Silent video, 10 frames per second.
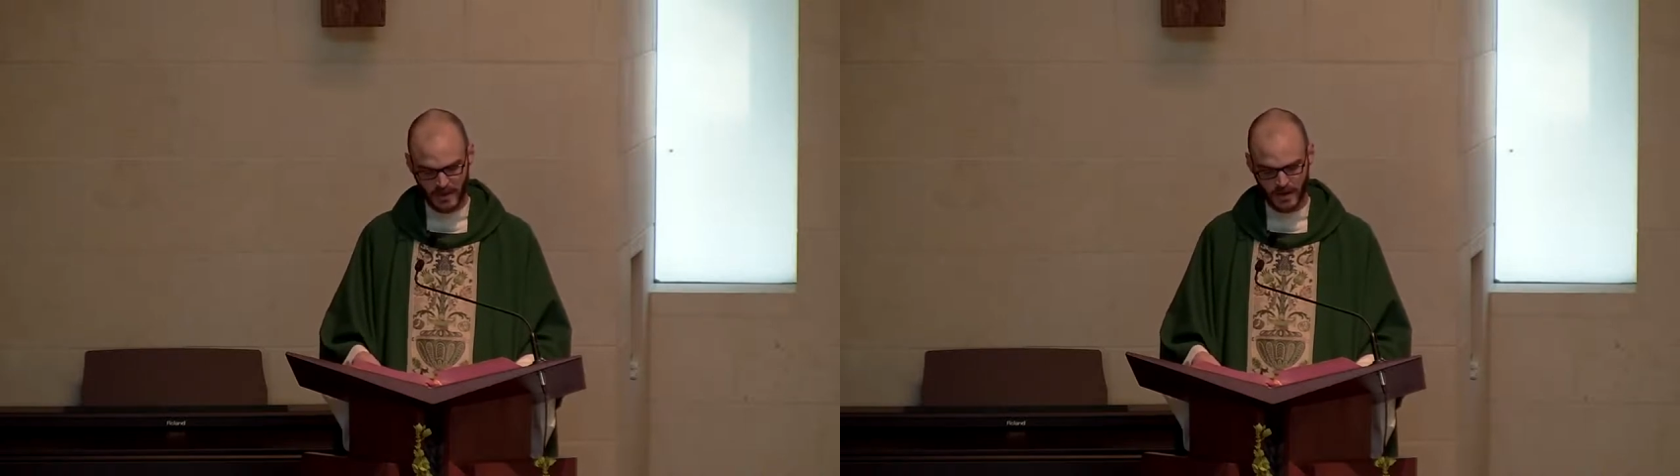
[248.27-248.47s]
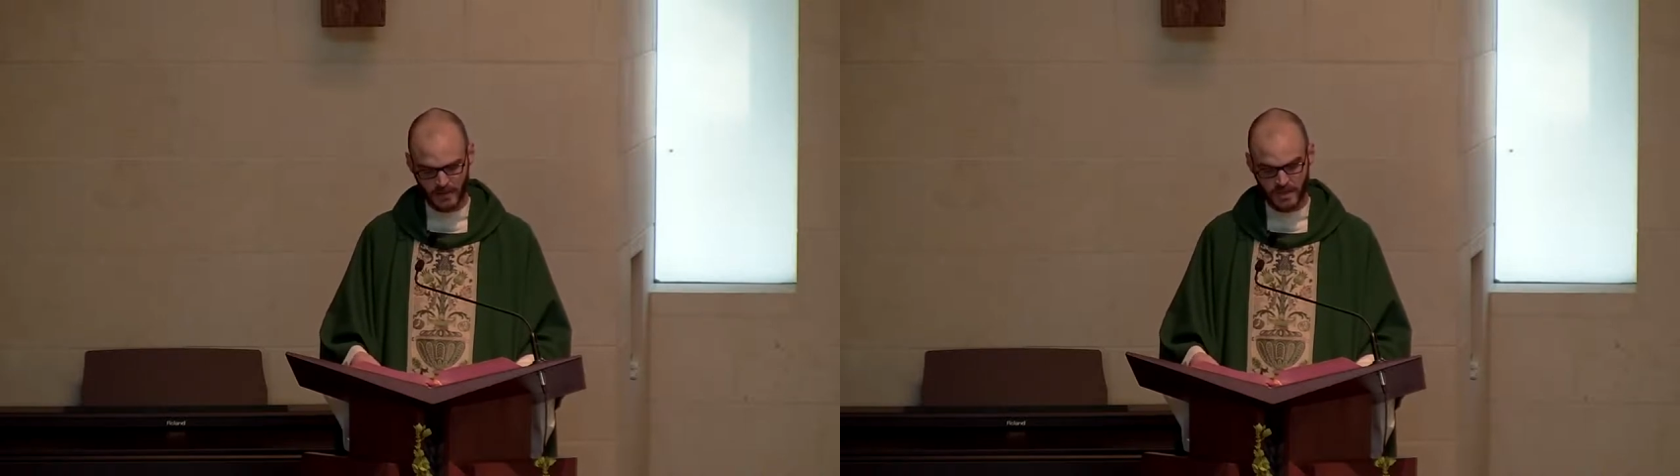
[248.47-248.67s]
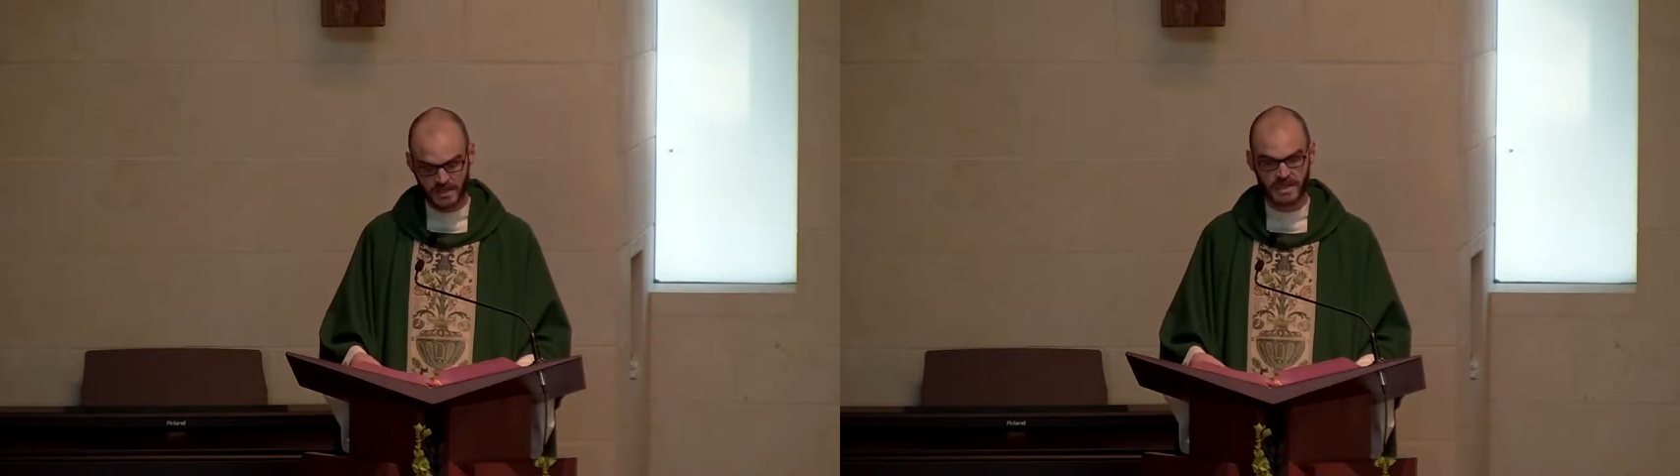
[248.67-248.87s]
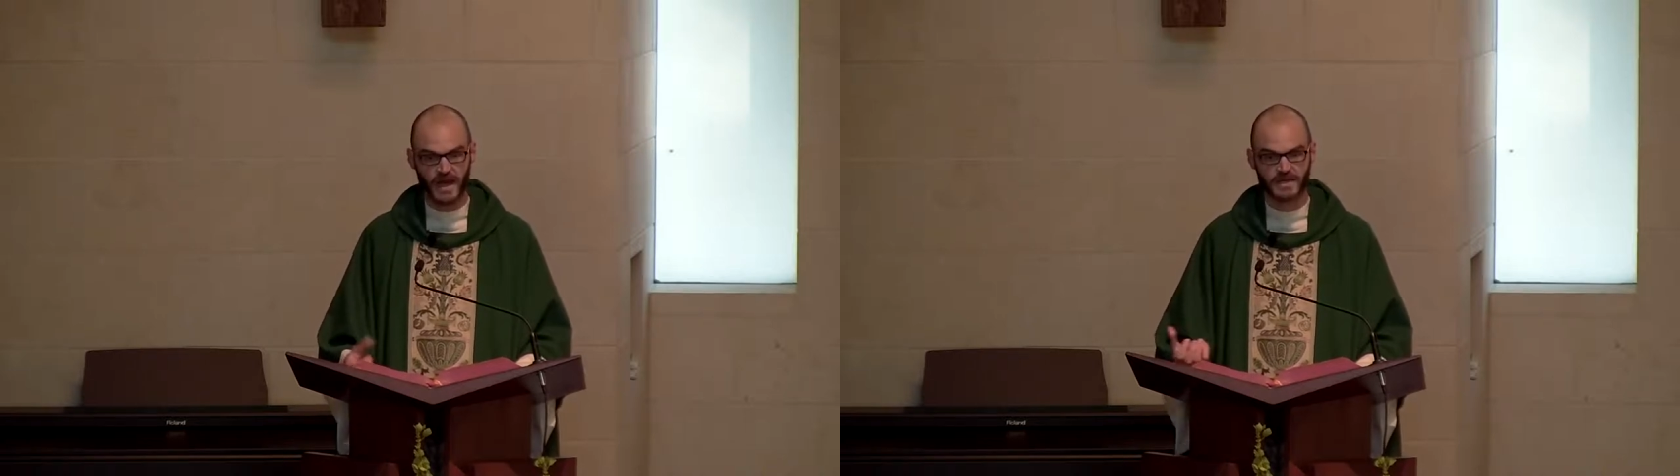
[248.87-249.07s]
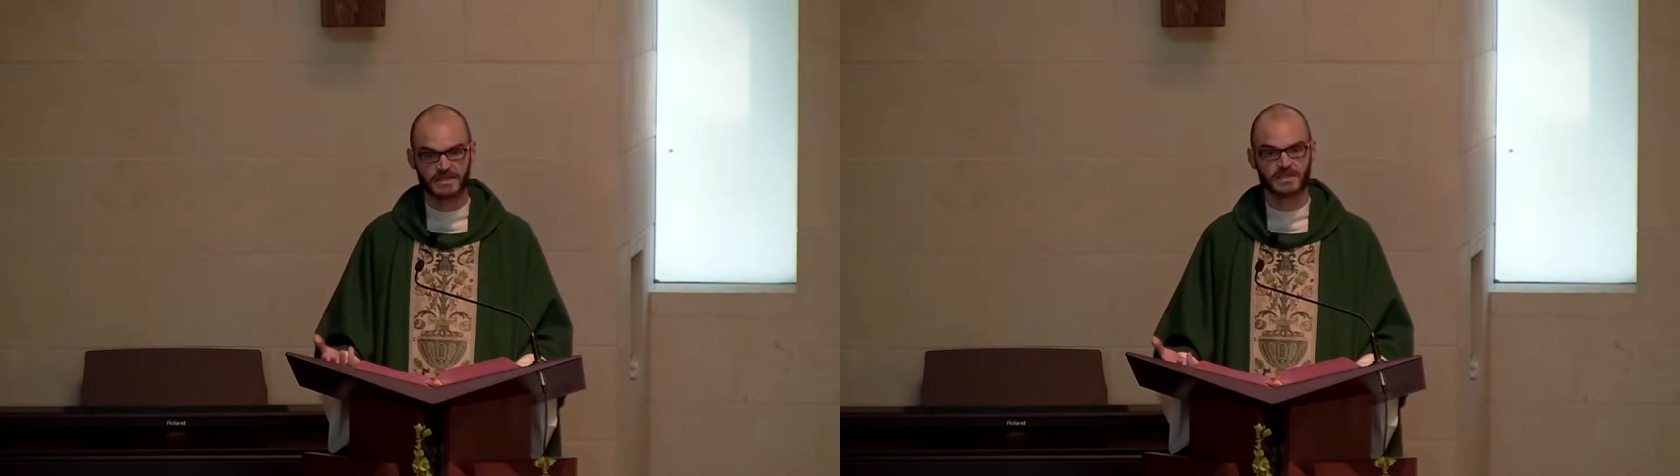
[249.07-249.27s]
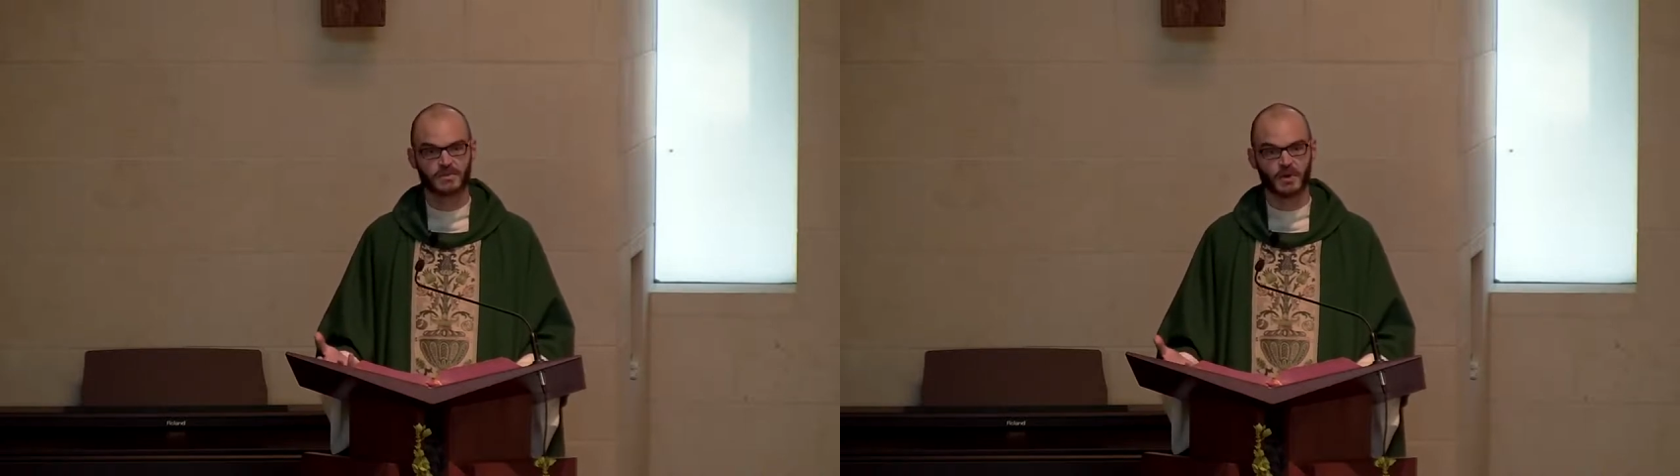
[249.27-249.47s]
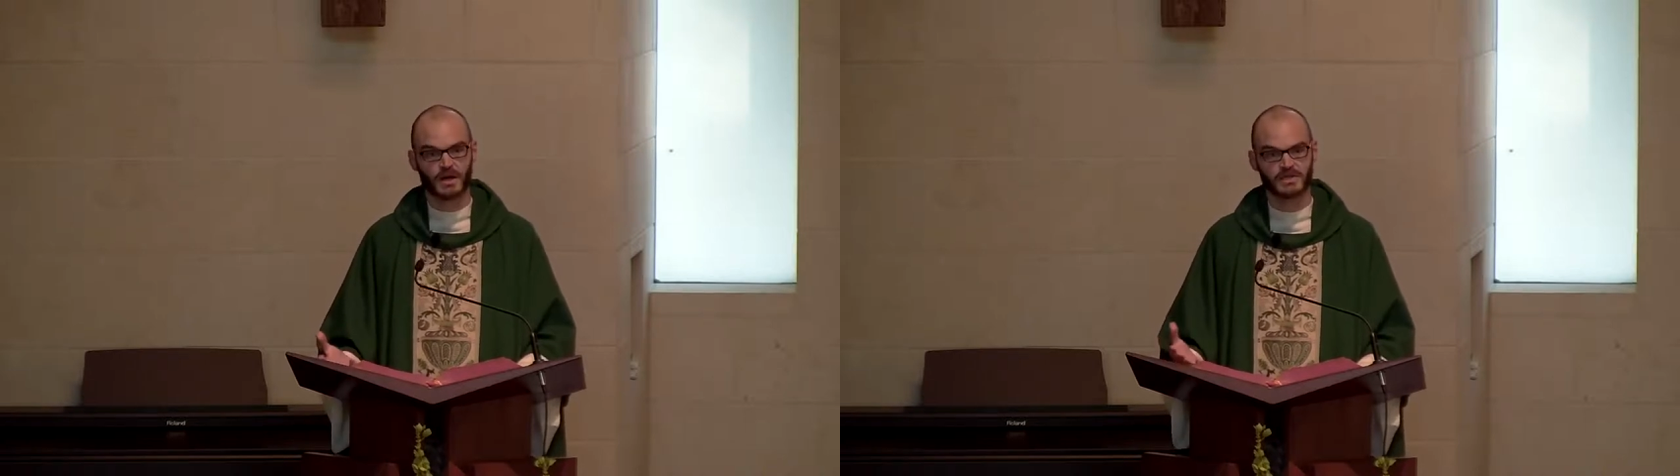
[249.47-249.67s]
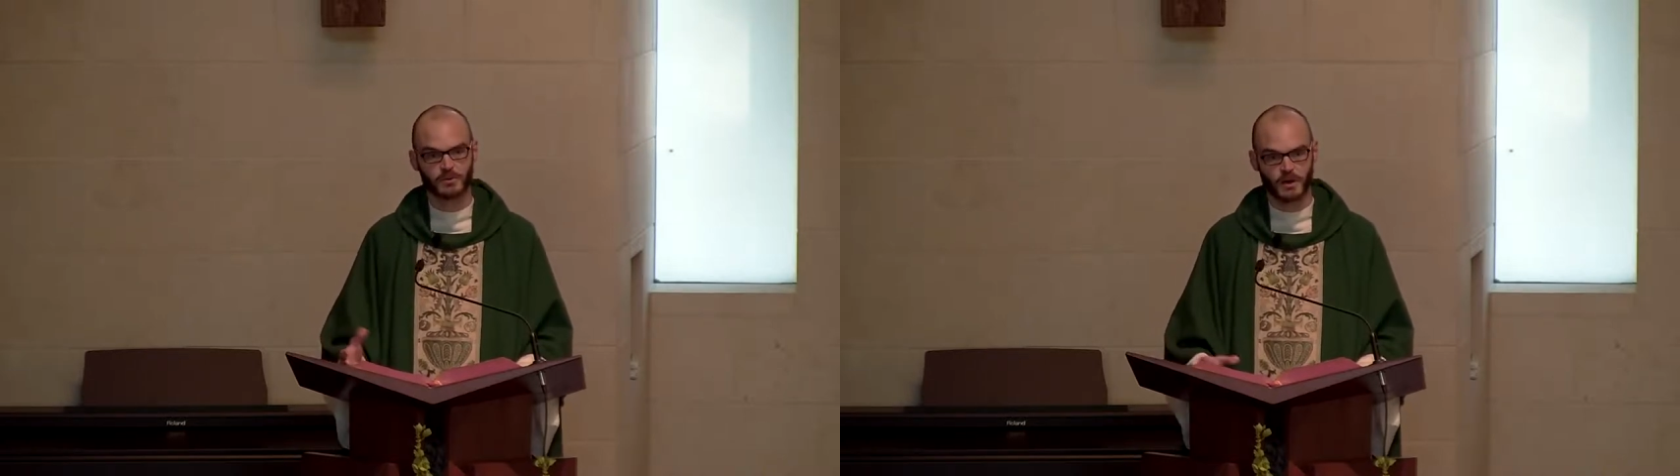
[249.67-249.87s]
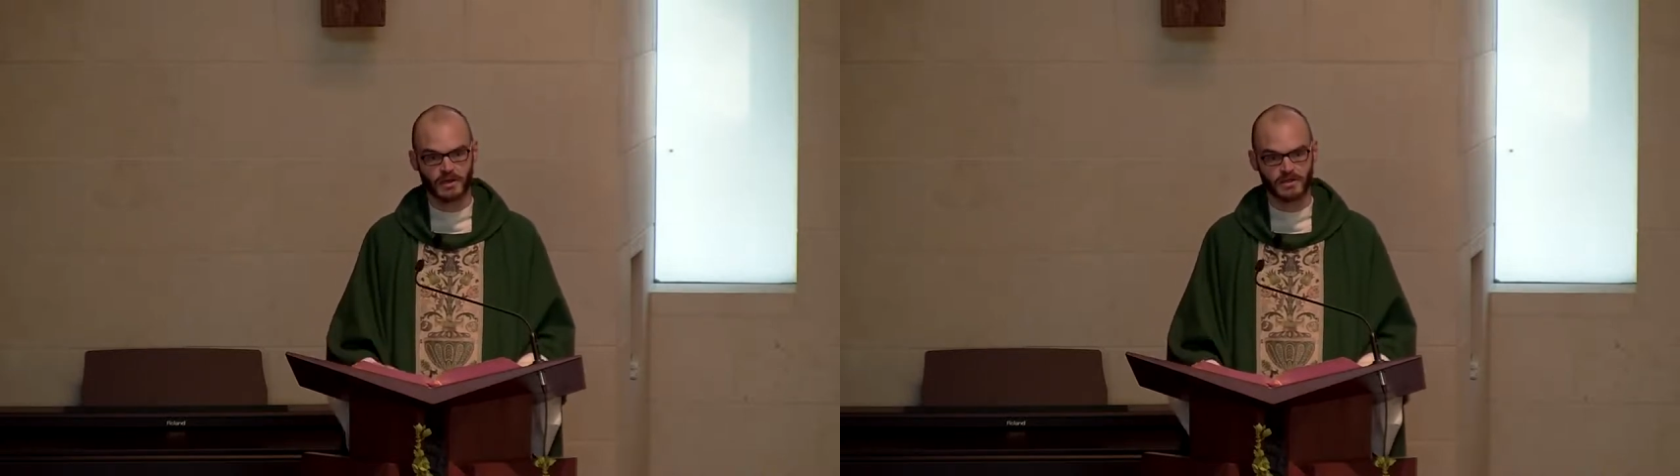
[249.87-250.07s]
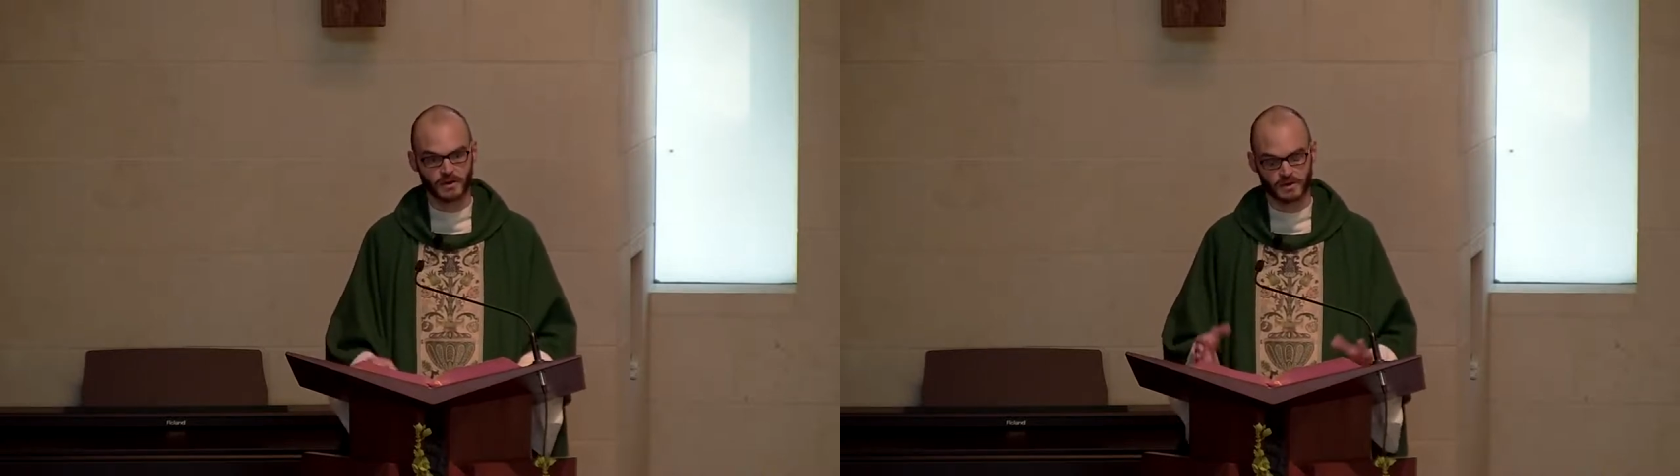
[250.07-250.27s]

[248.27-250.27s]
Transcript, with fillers: uh, because he acts in surprising ways, right?